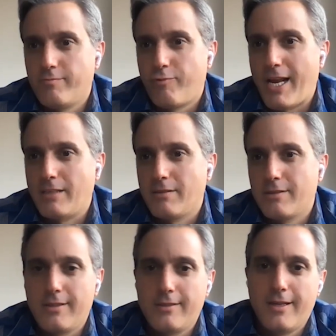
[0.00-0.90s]

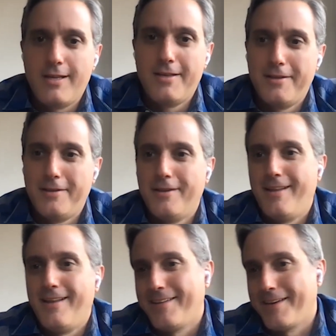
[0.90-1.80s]
Rains,
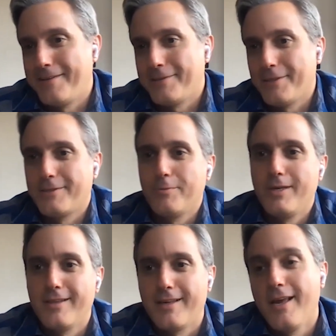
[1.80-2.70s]
like to
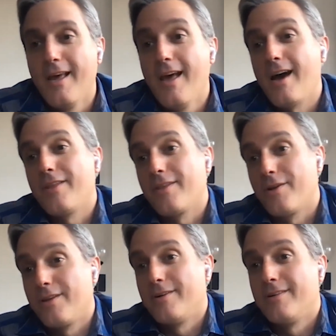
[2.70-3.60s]
me, like I think
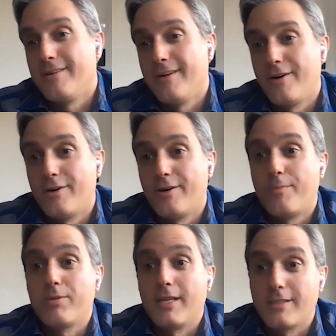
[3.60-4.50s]
there
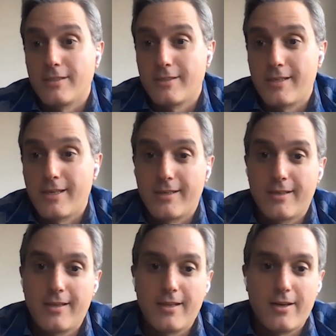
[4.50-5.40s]
are places that
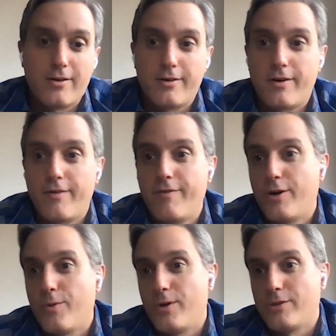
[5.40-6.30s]
are
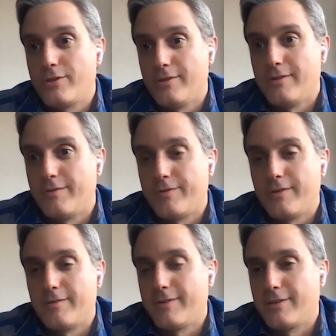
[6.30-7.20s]
very well suited
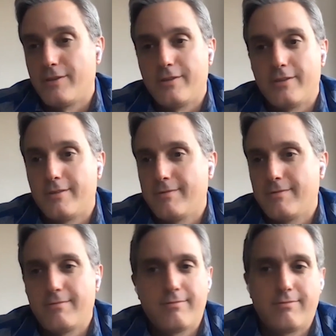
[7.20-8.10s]
for solar.
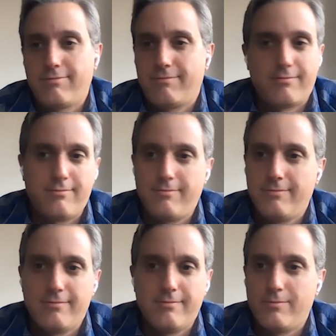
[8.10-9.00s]

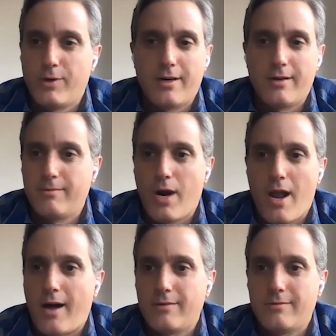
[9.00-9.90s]
We're
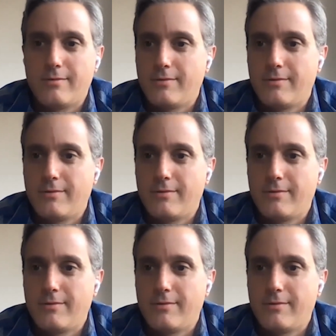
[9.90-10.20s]
not.